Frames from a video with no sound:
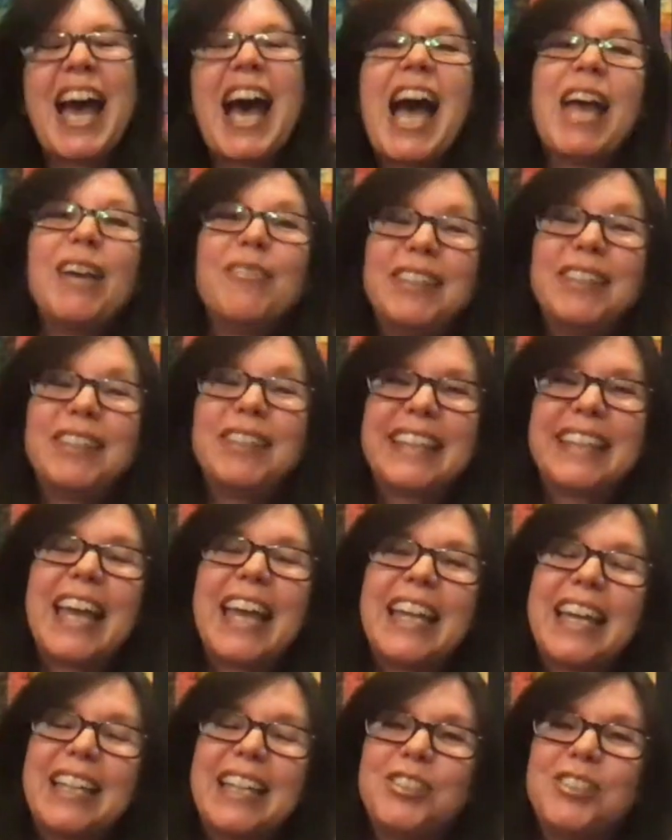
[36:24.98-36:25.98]
I was
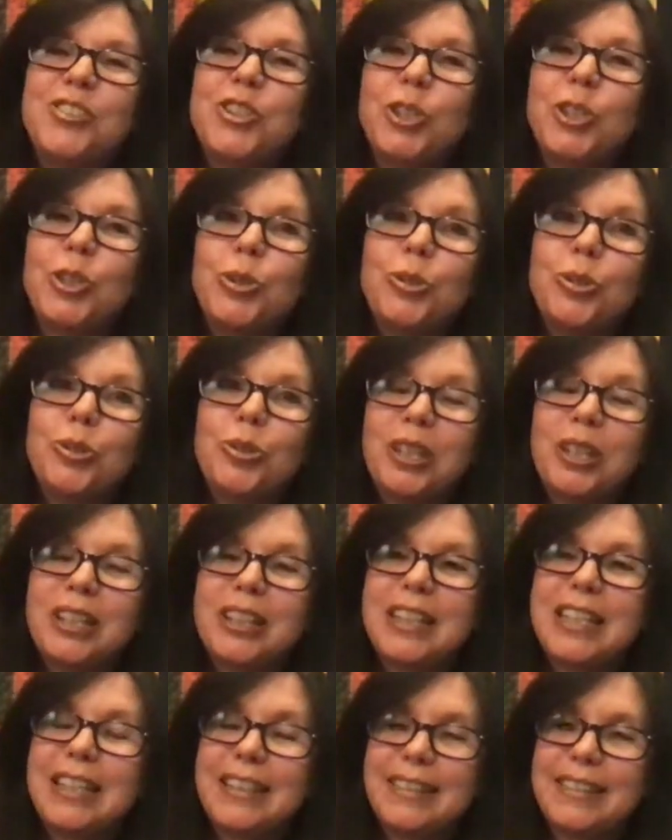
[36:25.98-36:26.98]
I had two
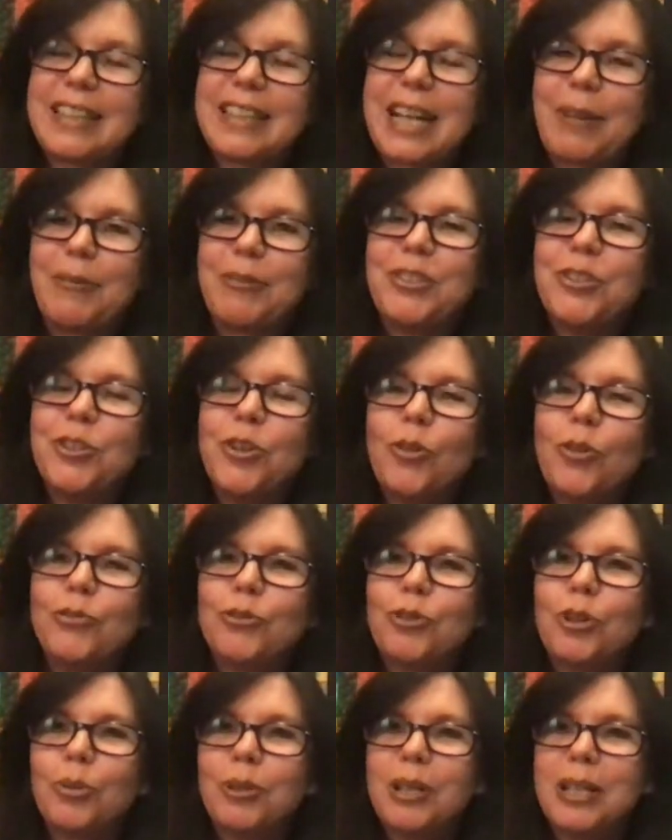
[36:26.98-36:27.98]
things that I was known
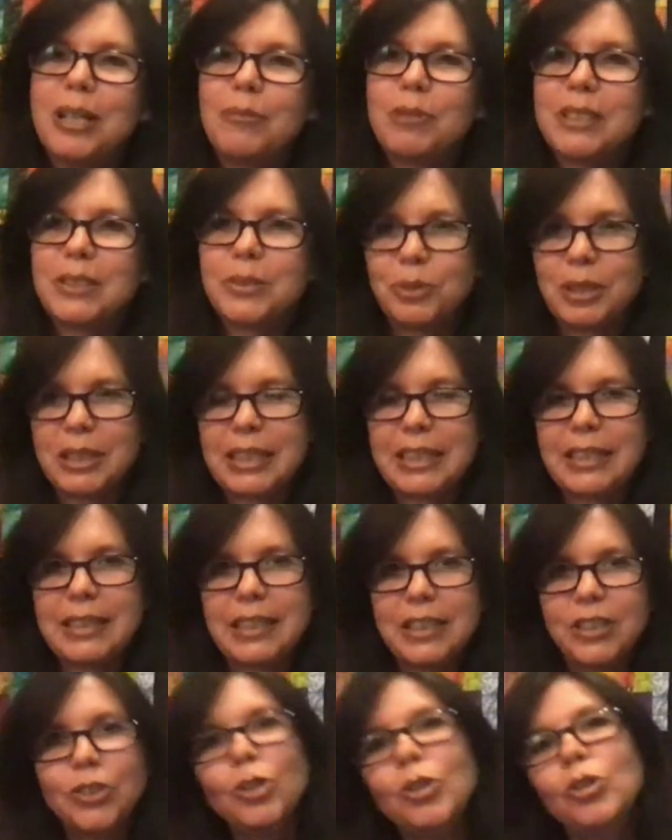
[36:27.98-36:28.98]
for when I was really
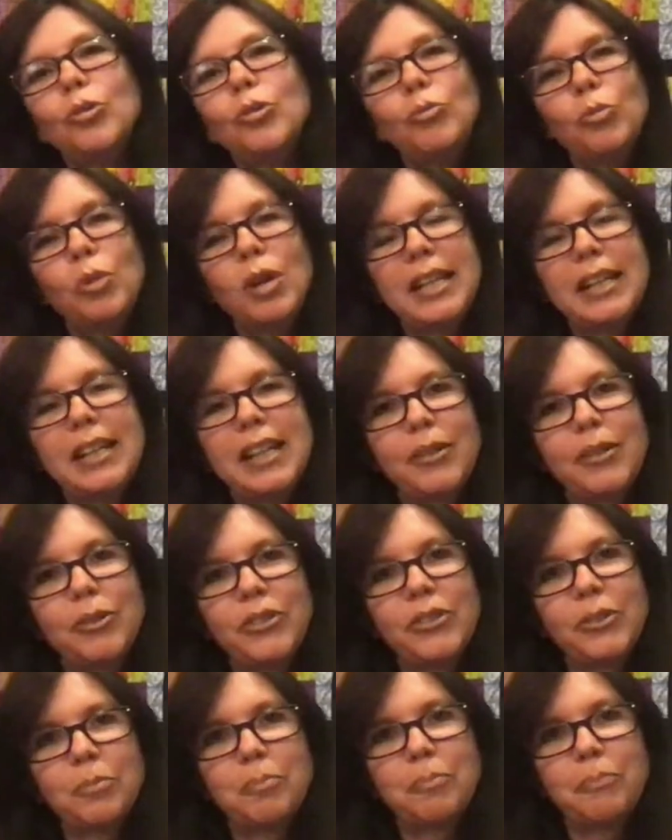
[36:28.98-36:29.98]
little. One, I
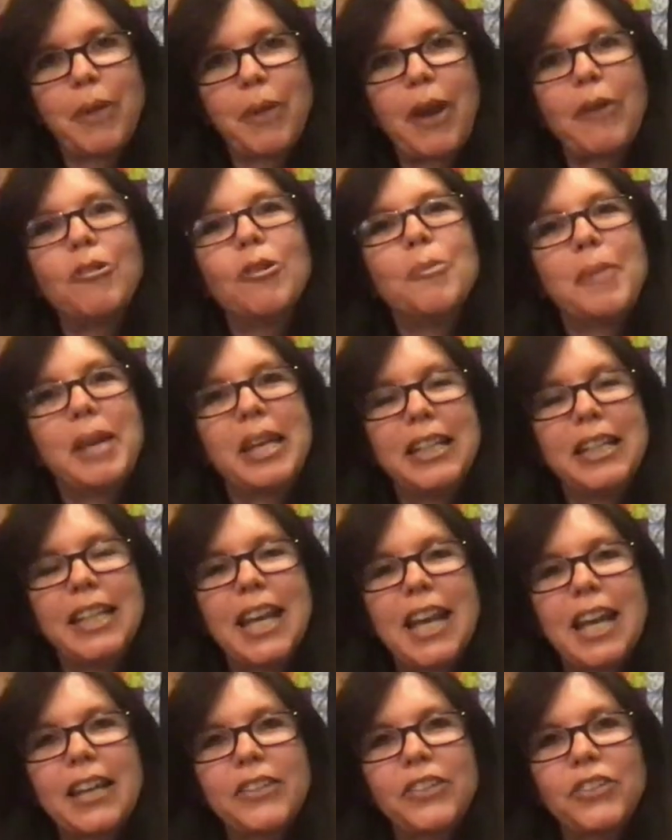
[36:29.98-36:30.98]
was a
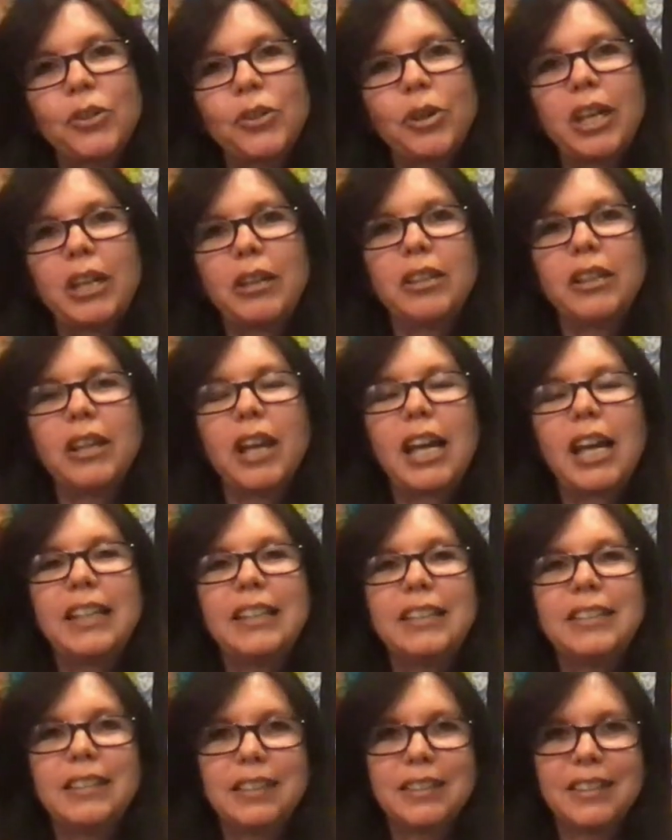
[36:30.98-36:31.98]
pyromaniac, so I
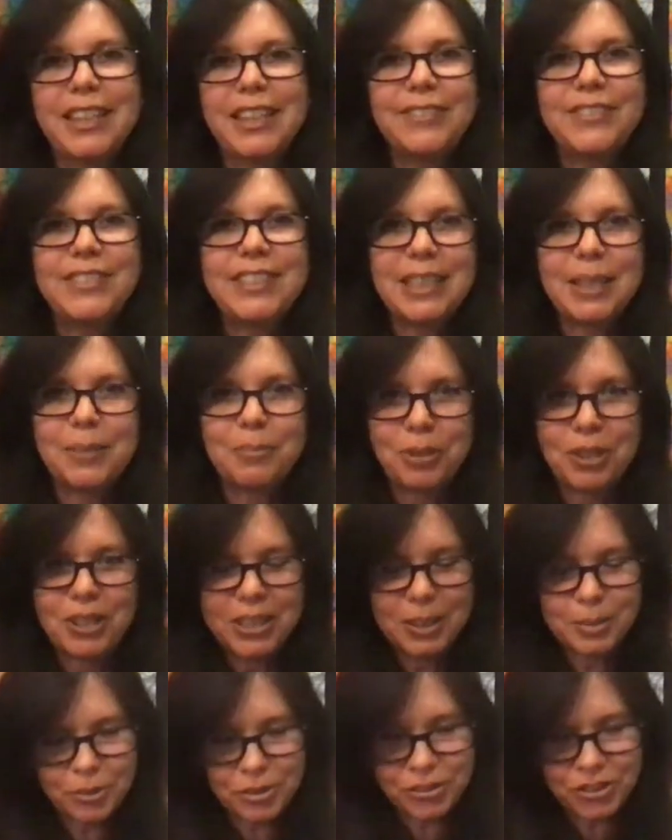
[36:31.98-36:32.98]
I lived in the
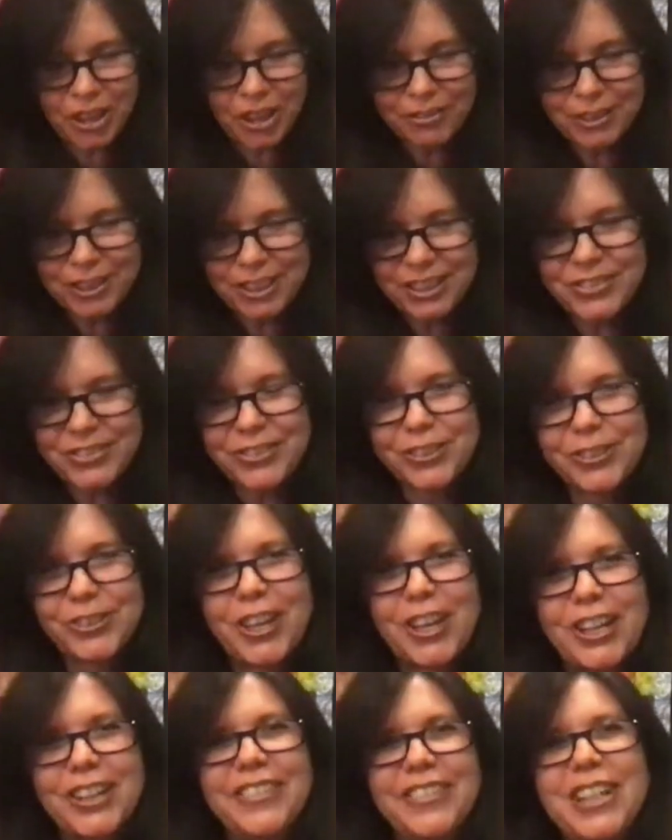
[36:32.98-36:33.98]
principal's office for a
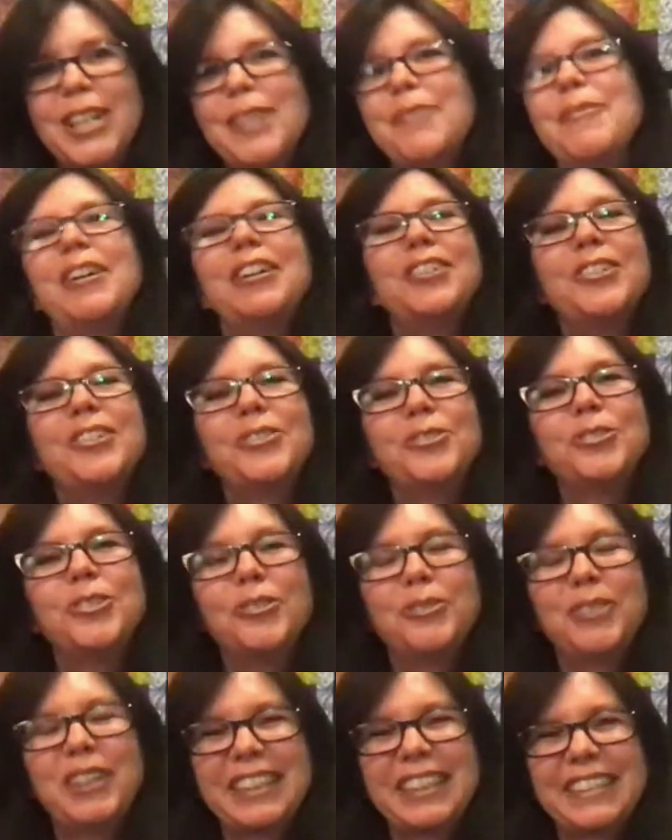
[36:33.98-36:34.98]
lot of elementary school
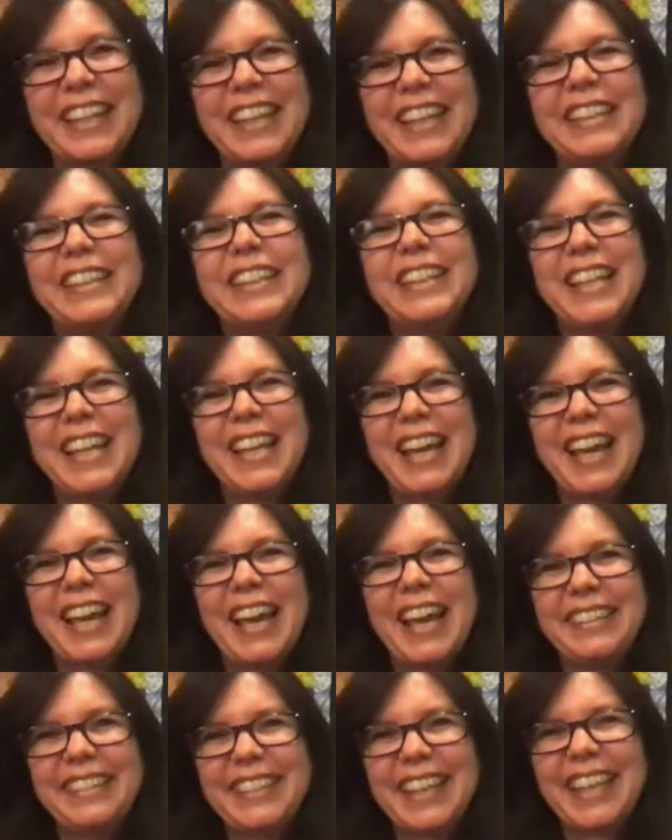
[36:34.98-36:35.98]
because I
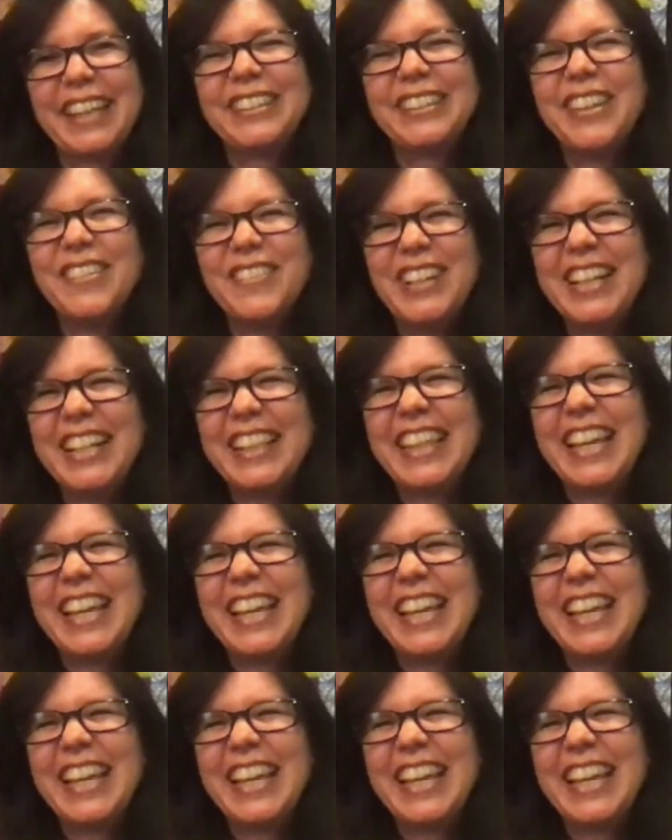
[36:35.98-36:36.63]
I set so many That's